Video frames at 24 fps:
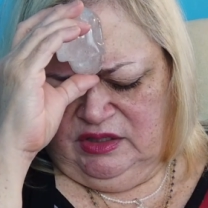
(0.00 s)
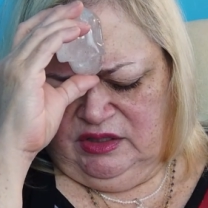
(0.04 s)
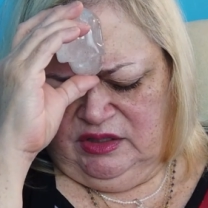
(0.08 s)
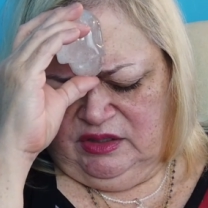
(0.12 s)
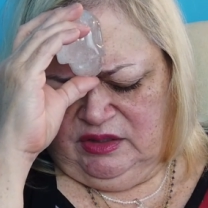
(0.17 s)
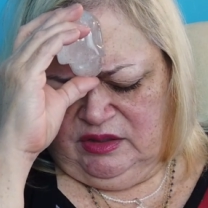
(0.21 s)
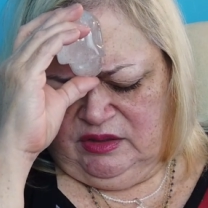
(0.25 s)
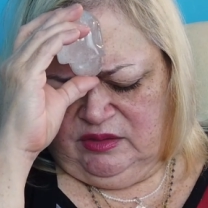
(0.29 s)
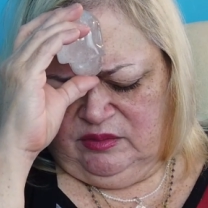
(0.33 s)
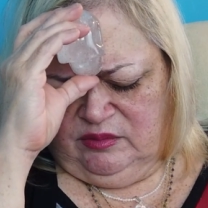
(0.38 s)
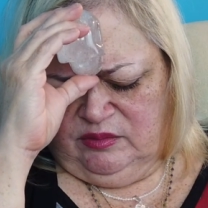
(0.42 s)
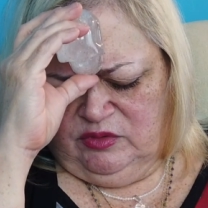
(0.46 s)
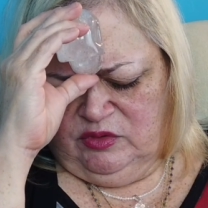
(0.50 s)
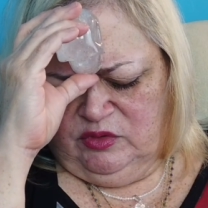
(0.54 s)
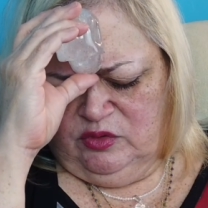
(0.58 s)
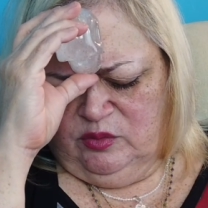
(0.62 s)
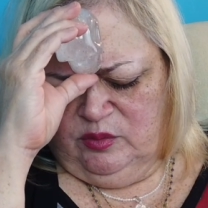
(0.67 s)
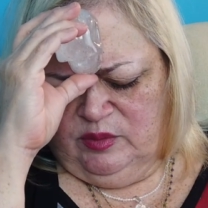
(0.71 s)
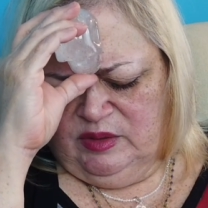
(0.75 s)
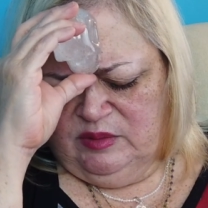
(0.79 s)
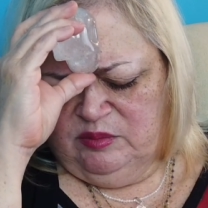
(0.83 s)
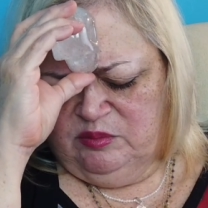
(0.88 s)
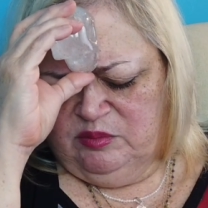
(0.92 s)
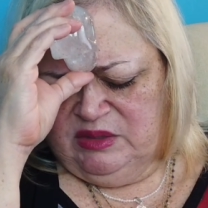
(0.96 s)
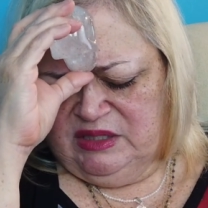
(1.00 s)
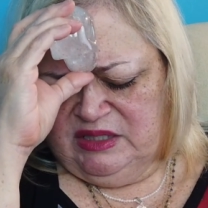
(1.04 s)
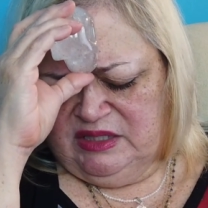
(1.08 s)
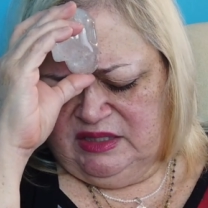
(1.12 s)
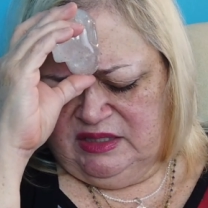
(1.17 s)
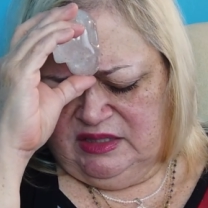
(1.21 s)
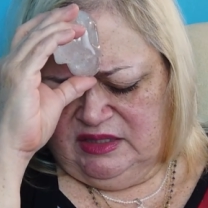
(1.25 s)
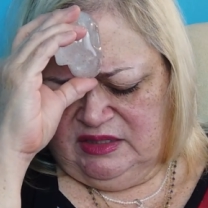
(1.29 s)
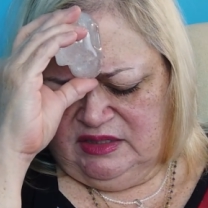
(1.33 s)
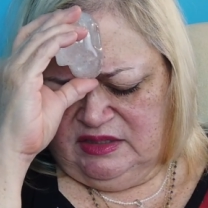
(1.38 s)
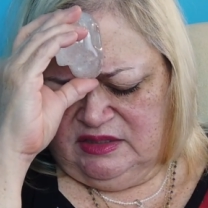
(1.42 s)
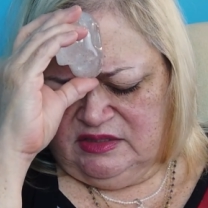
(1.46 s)
human
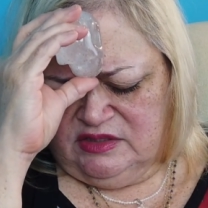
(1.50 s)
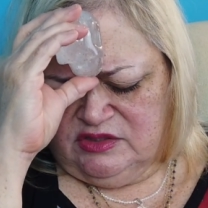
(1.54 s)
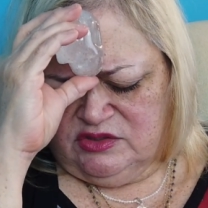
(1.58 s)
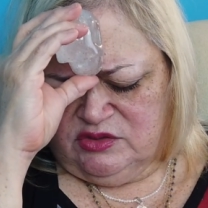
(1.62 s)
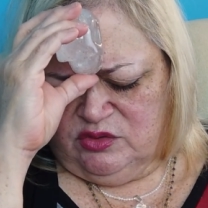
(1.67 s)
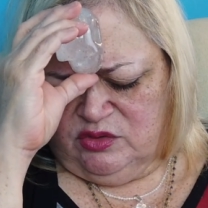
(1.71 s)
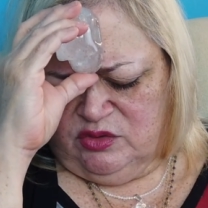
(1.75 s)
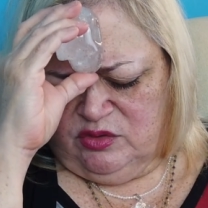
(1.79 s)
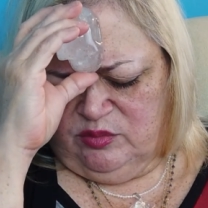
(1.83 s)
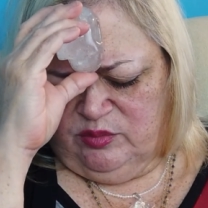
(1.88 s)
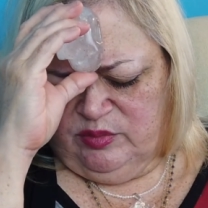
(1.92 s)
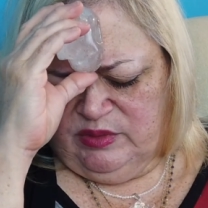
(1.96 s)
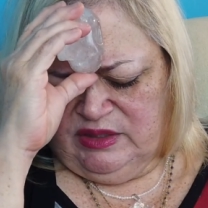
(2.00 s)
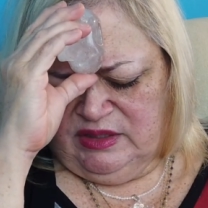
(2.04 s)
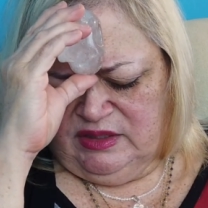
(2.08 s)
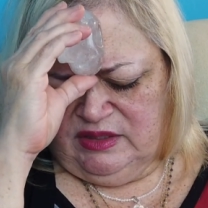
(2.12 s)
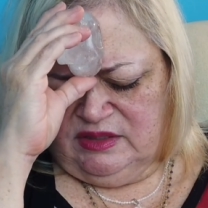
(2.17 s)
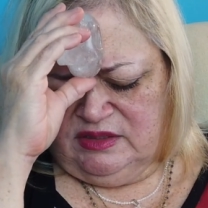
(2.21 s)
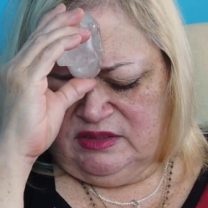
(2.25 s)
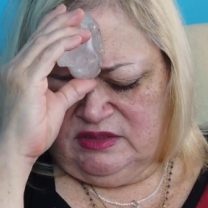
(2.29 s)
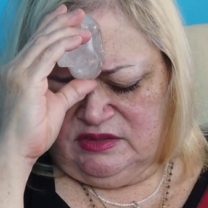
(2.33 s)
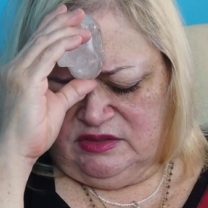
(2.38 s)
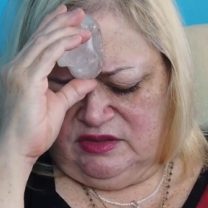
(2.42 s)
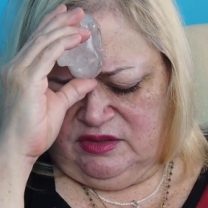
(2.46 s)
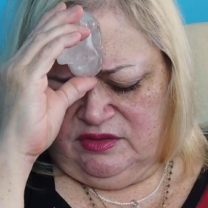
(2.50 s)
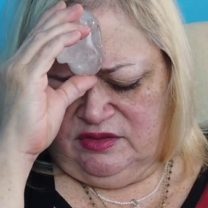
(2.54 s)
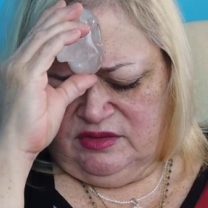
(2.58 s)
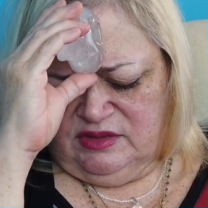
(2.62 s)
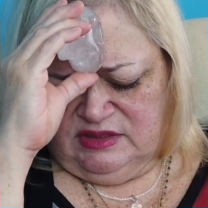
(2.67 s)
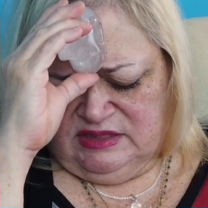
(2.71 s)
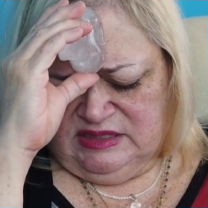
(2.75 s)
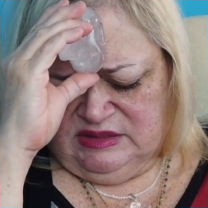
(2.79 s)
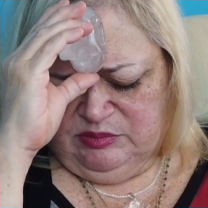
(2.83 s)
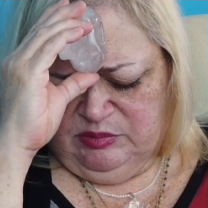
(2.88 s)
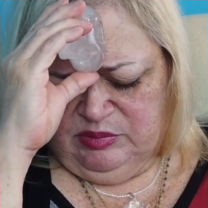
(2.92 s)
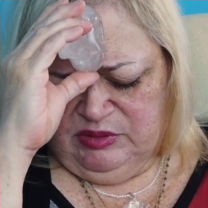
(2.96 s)
beings or beings on
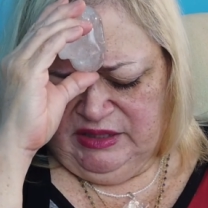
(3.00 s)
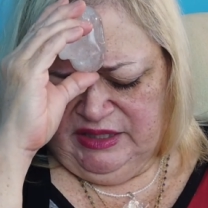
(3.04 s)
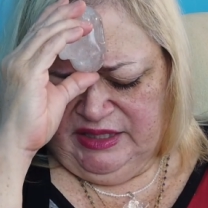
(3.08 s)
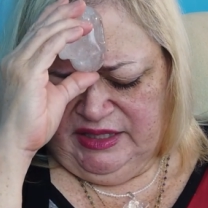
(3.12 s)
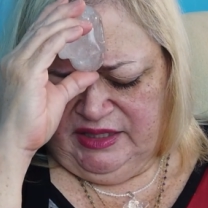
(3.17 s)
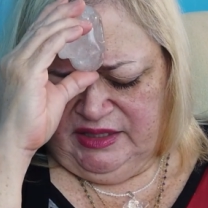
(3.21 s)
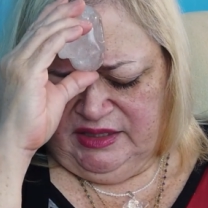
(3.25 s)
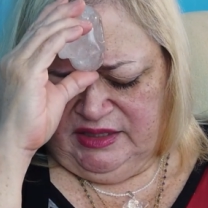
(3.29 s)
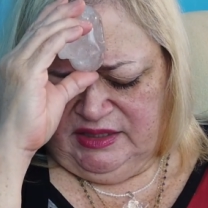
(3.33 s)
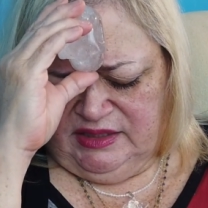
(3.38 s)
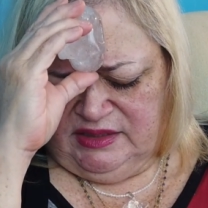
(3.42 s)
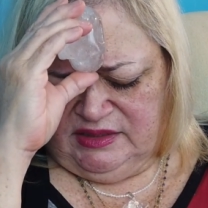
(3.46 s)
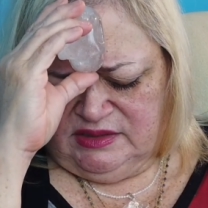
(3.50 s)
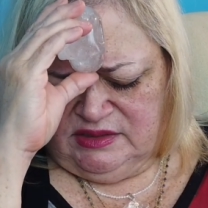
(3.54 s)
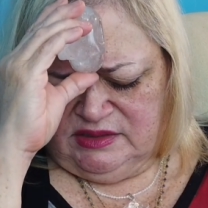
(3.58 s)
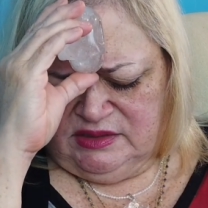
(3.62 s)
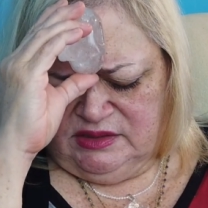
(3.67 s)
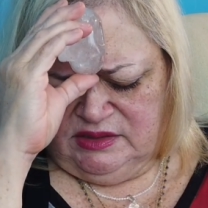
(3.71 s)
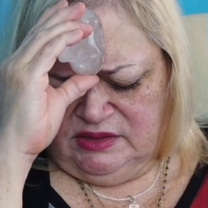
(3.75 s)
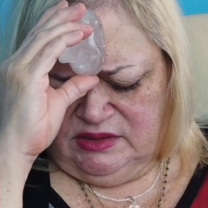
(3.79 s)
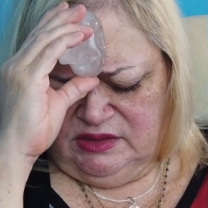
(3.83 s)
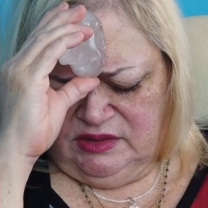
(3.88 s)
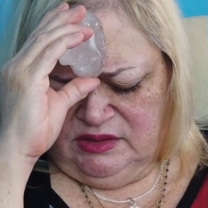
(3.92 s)
this planet